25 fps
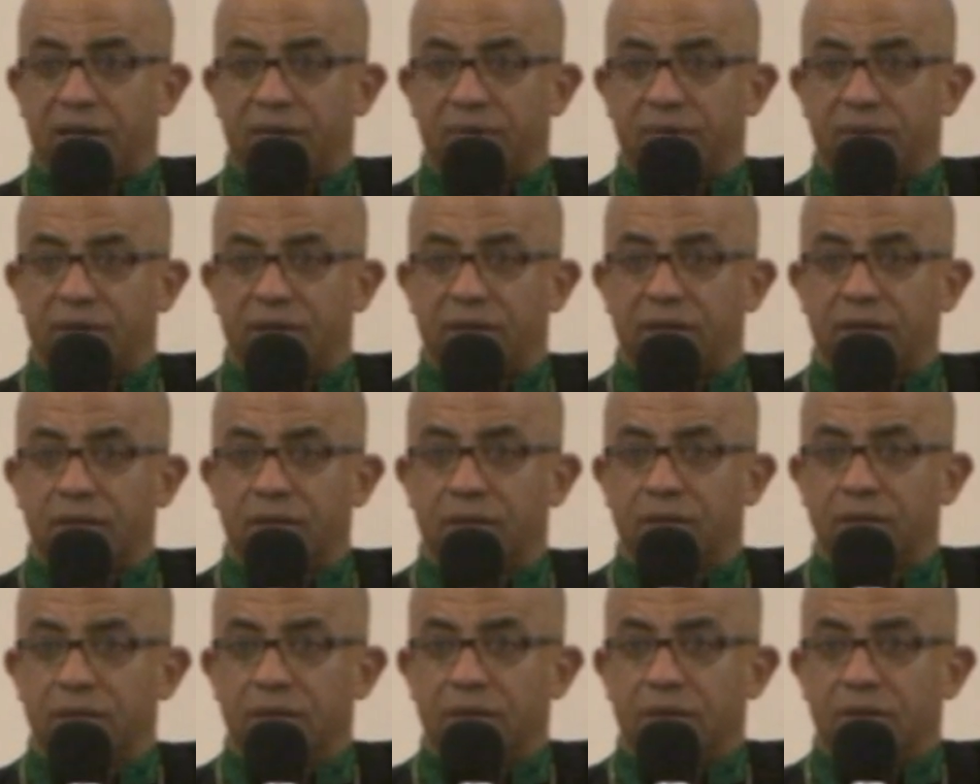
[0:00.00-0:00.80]
I've had
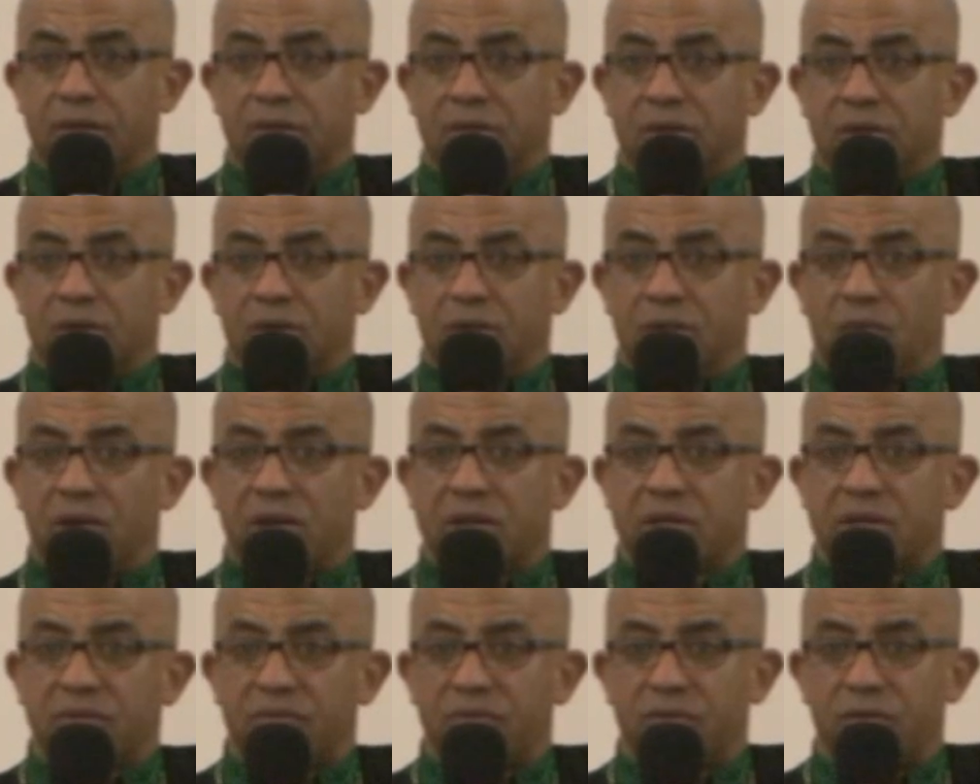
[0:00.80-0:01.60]

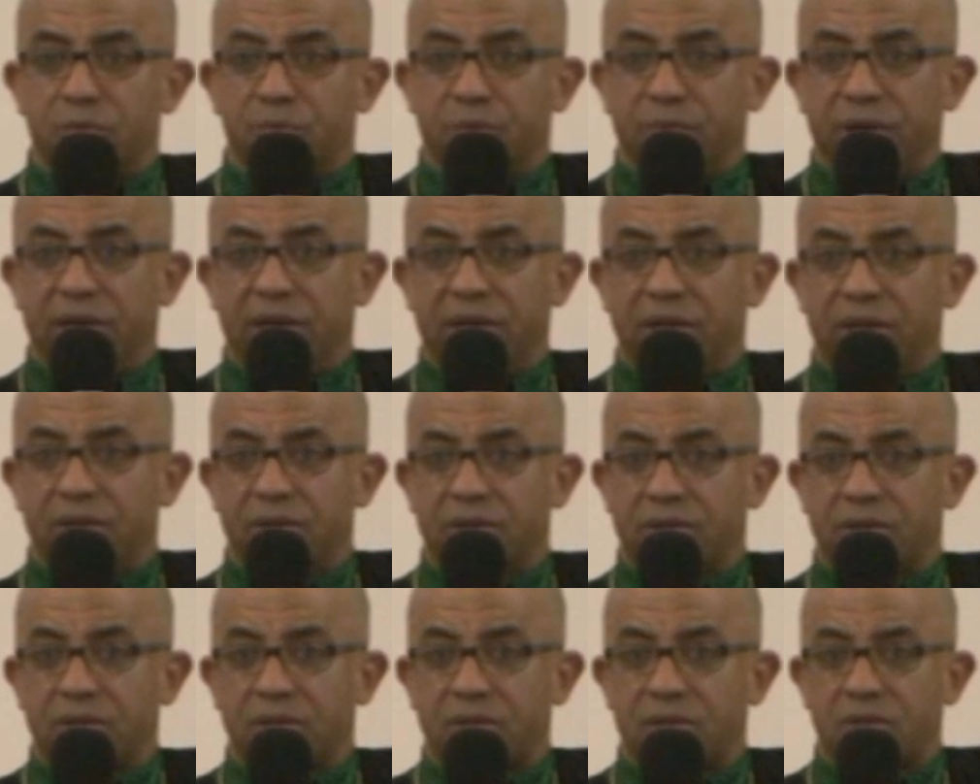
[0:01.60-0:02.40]
wonderful
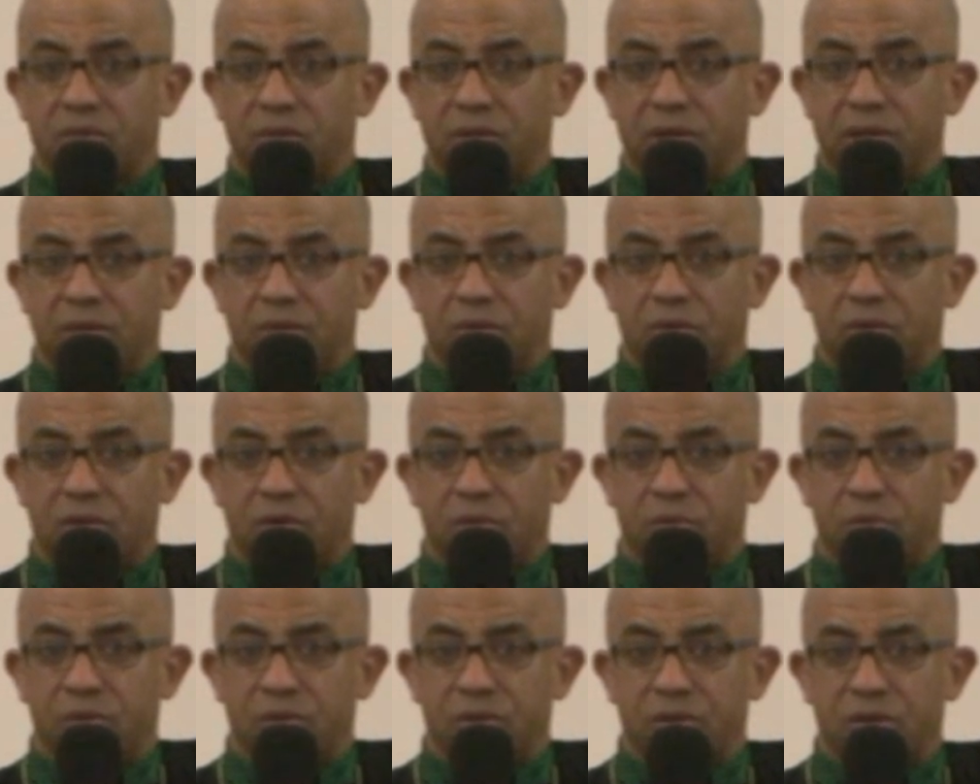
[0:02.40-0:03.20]
meetings this week with
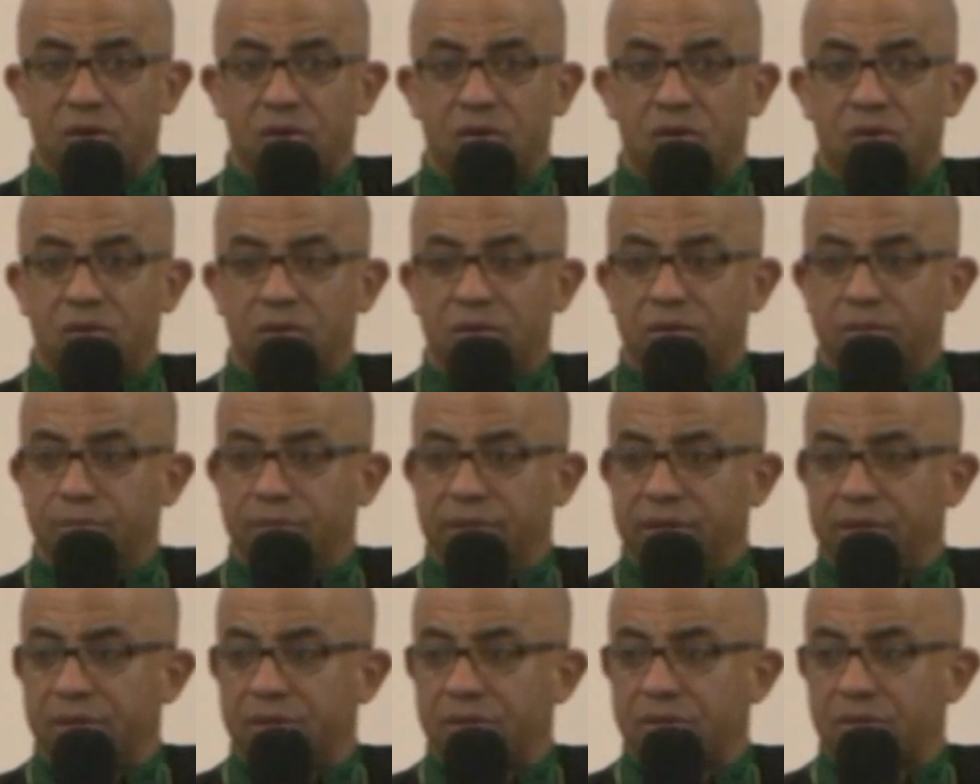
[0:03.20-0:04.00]
almost all the
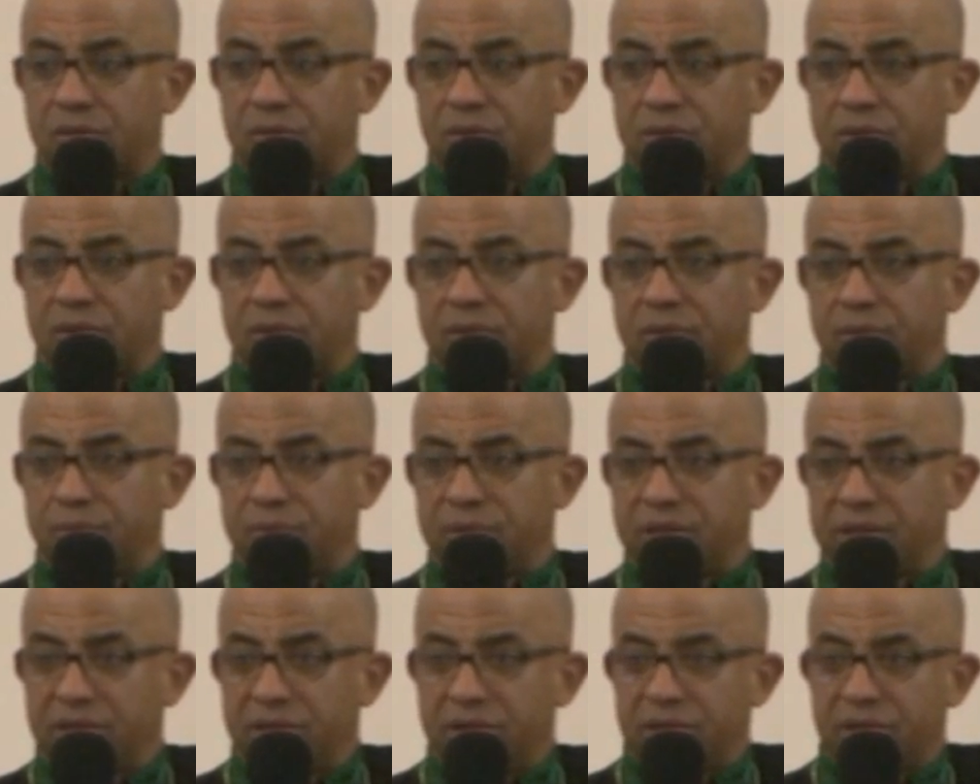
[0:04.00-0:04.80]
ministries
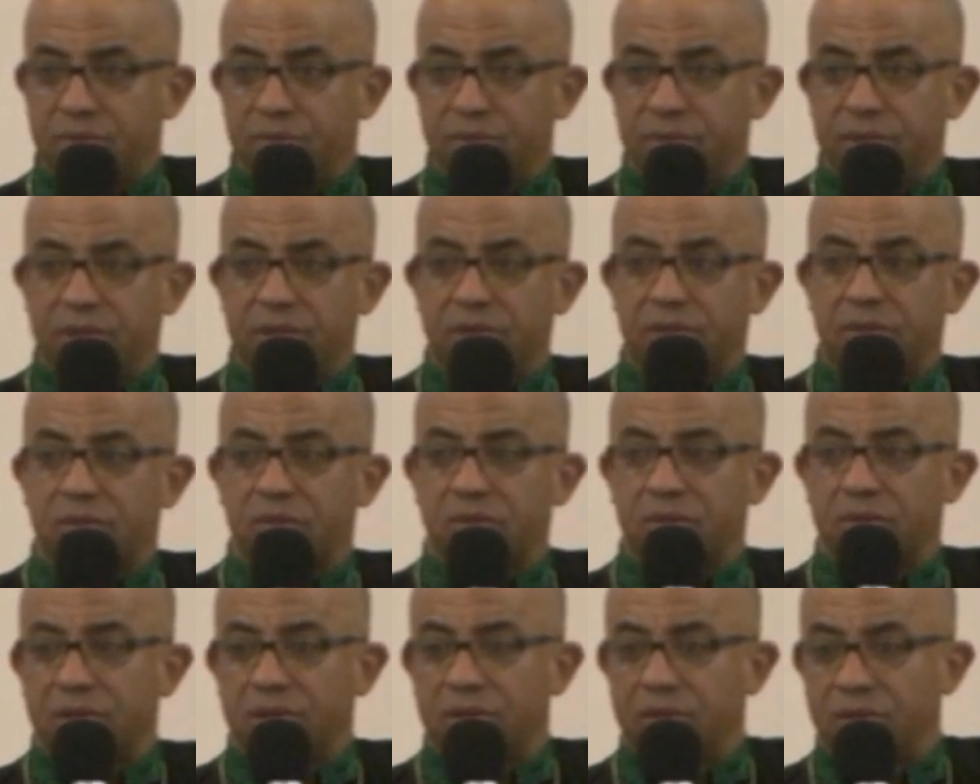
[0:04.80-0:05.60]
the men's
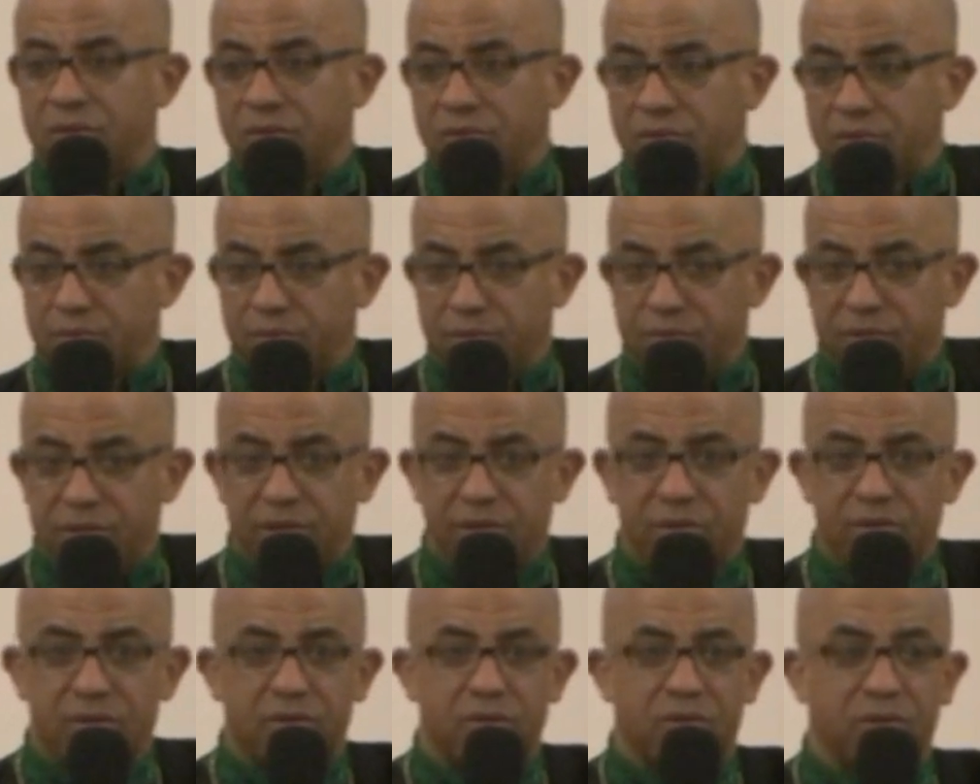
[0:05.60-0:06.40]
ministry, youth
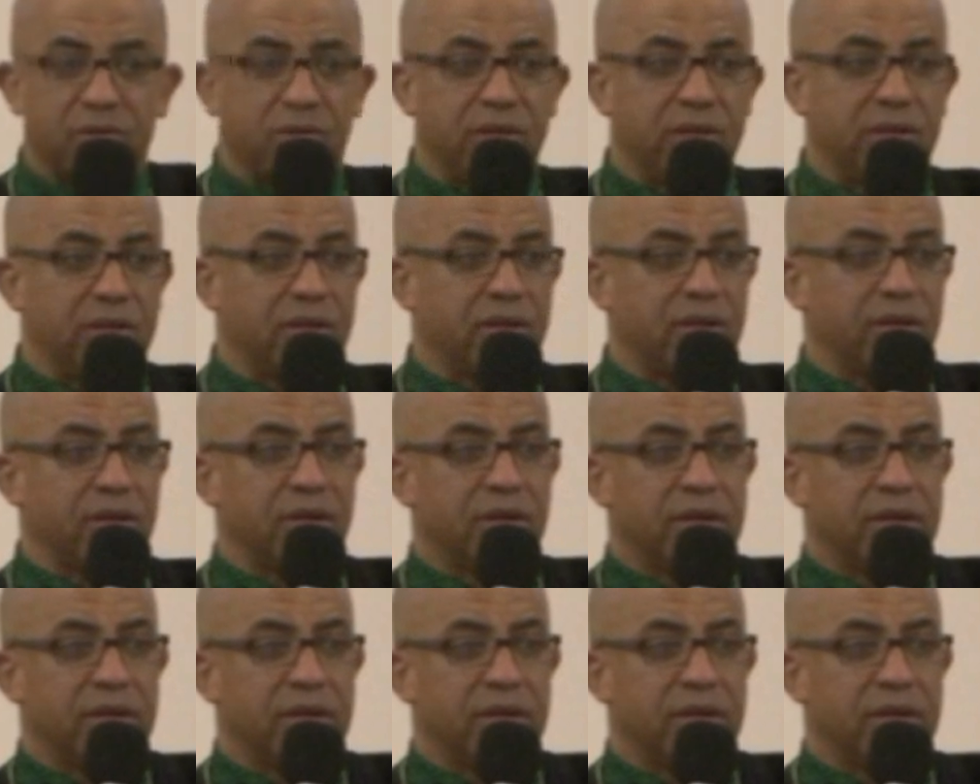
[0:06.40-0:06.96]
ministry, uh,